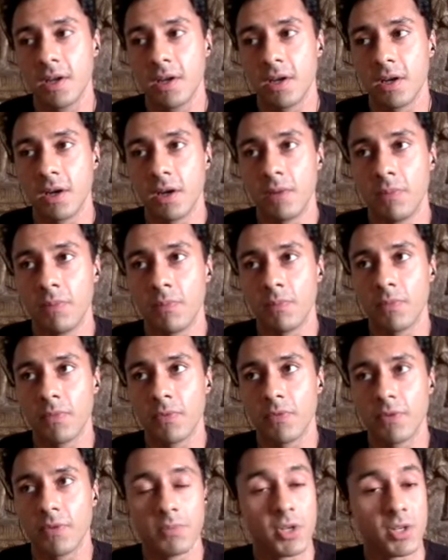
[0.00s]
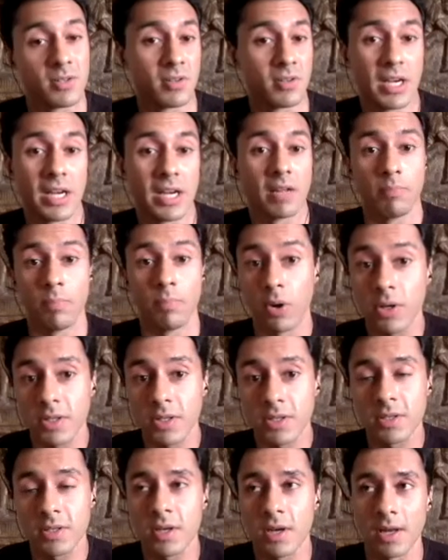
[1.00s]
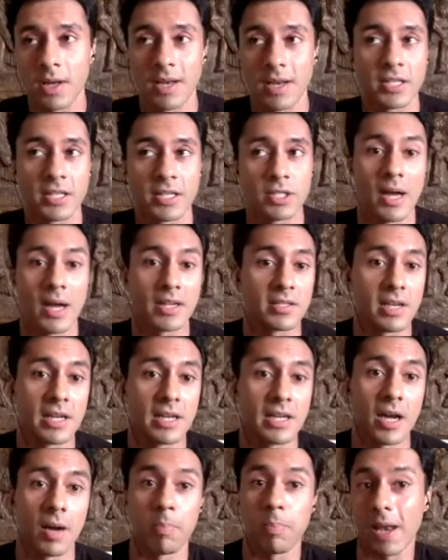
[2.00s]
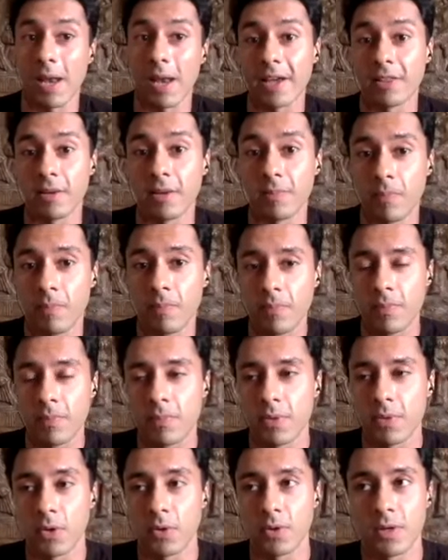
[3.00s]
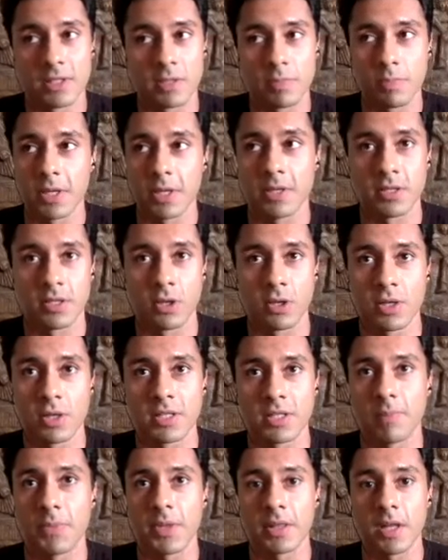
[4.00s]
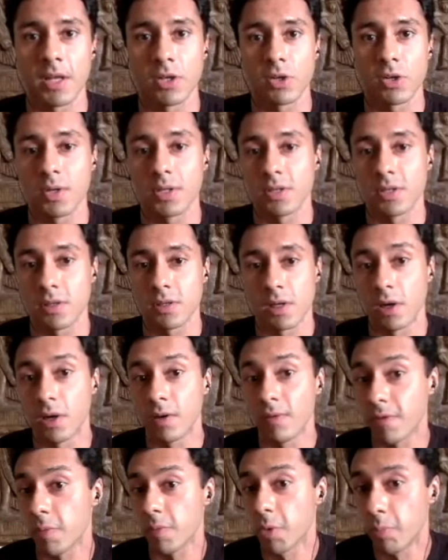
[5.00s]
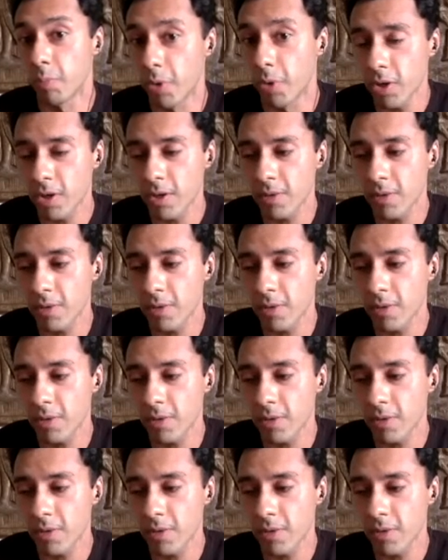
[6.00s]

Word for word: um, from just reading books unless you actually apply them you know discipline is not something that you can just learn from a book